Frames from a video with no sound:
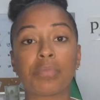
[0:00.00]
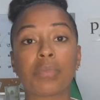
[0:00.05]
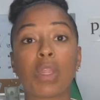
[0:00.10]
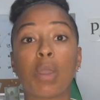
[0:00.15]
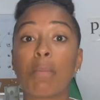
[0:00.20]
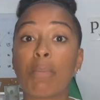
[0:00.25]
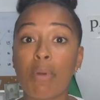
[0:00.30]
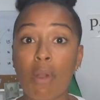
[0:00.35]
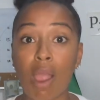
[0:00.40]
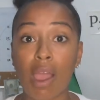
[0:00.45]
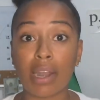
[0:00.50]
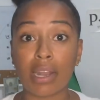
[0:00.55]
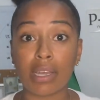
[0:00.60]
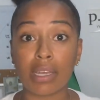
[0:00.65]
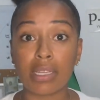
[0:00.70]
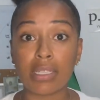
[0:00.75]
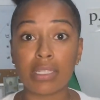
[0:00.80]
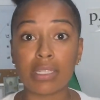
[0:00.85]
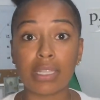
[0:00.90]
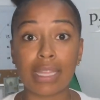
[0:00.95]

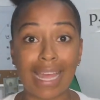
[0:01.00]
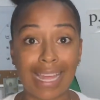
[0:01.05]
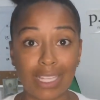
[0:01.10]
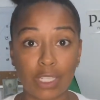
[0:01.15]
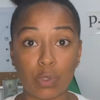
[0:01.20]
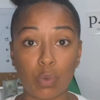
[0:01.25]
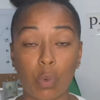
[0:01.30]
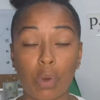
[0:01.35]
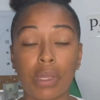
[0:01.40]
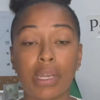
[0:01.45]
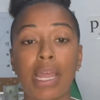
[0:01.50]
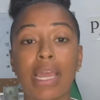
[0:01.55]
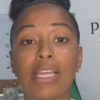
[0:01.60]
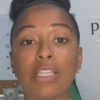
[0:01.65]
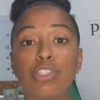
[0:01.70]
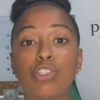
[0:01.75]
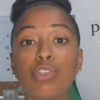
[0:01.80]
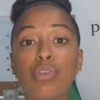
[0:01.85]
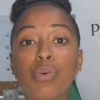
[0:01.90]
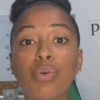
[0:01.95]
products. That's 1. And
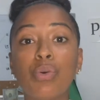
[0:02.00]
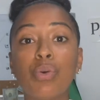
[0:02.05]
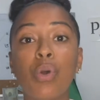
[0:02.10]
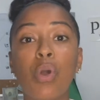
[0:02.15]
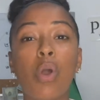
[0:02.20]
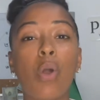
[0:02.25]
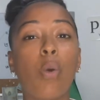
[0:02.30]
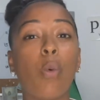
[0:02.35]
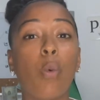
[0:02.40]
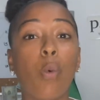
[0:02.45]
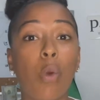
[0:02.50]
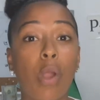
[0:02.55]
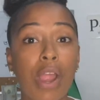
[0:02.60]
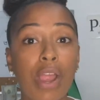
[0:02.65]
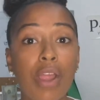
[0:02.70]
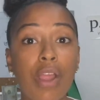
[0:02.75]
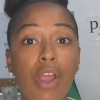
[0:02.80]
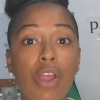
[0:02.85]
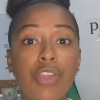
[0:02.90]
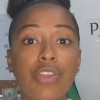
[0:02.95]
2,
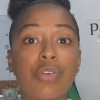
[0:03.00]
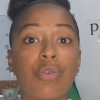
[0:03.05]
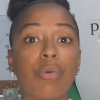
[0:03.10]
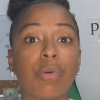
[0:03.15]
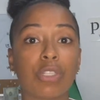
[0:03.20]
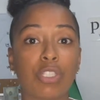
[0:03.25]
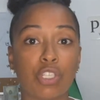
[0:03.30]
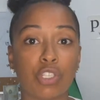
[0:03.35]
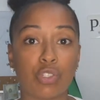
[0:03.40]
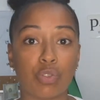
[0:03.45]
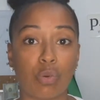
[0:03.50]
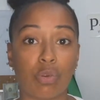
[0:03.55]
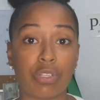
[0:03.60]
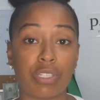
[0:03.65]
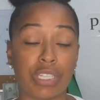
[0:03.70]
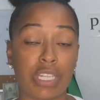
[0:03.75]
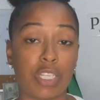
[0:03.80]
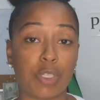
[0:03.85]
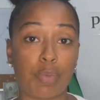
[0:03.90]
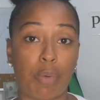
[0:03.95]
where are you going to source
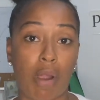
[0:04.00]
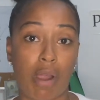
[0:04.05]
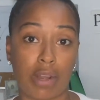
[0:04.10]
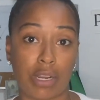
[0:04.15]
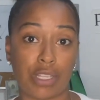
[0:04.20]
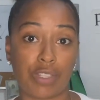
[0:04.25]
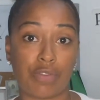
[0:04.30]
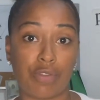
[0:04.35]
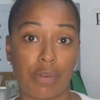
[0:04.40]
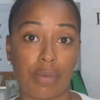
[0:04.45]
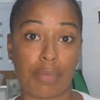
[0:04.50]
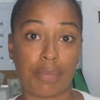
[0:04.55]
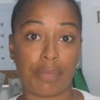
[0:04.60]
these products from?